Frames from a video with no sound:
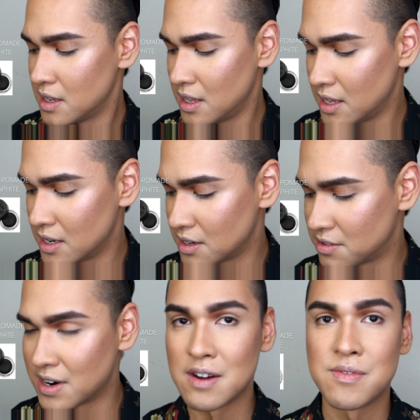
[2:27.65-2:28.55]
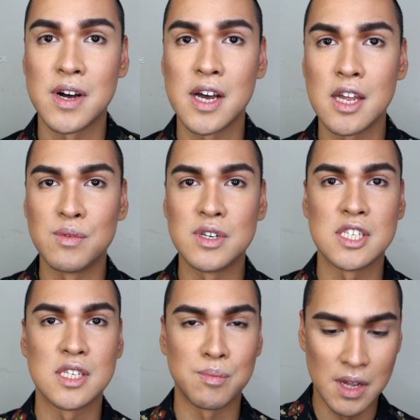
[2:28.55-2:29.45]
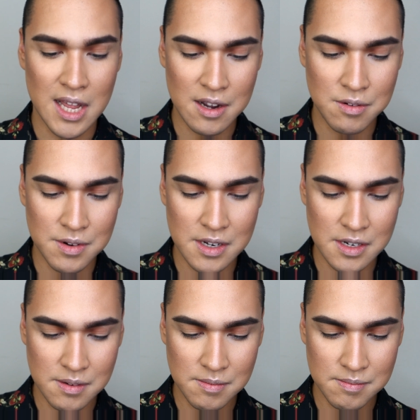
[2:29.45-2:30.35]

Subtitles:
in Graphite, which is the black one.